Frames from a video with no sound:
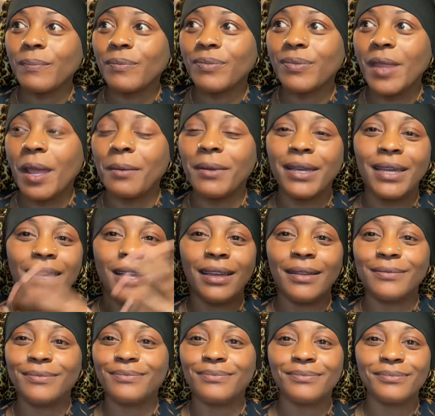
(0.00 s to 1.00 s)
I
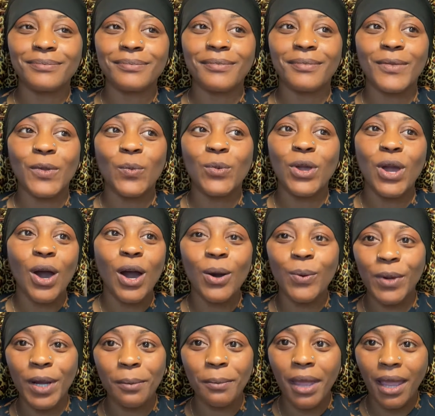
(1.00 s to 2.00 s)
mean, we all
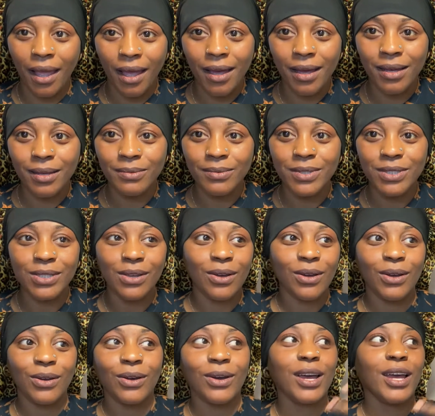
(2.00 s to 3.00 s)
wear makeup,
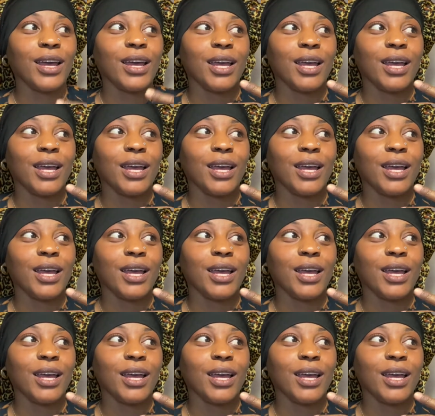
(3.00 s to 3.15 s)
so